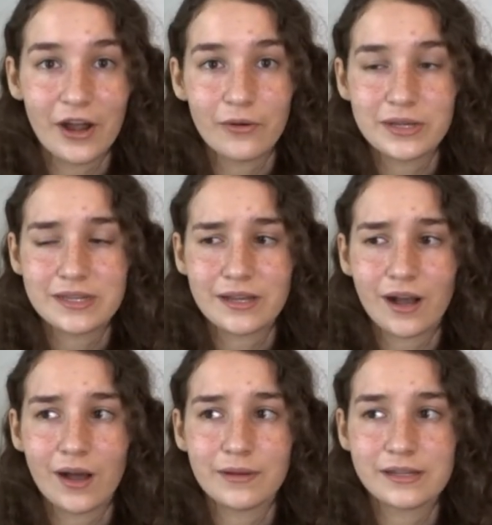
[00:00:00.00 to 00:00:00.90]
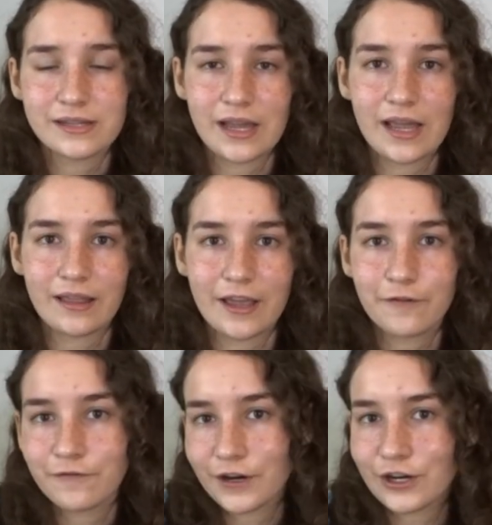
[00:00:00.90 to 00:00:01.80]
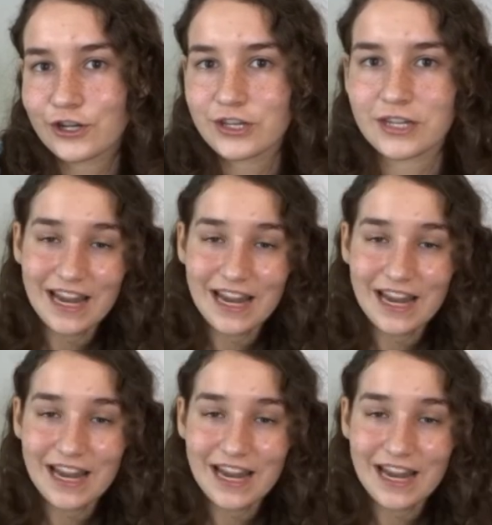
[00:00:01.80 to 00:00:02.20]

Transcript: I always see comments saying like first.